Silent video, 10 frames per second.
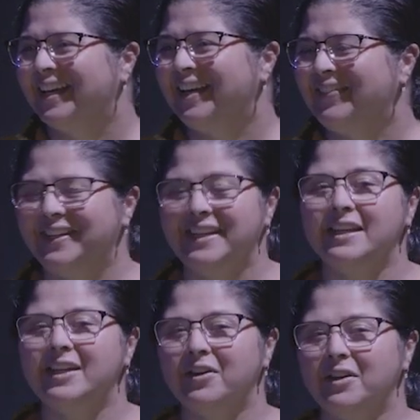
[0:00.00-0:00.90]
If you
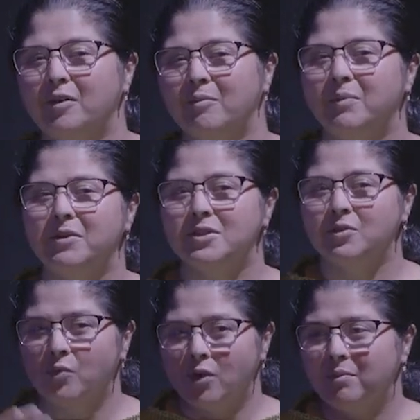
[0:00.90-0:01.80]
didn't hear it, her mom used
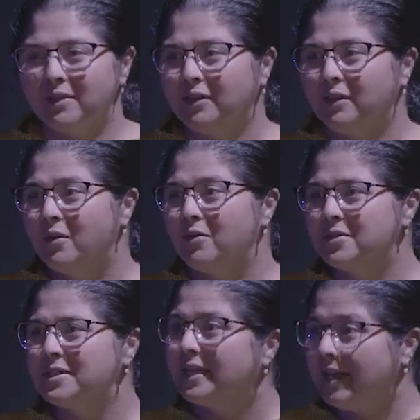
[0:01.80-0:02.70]
to warm the
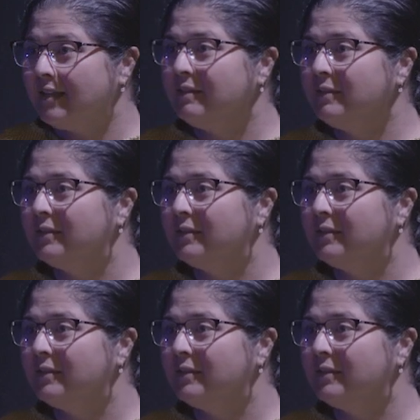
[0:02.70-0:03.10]
clothes in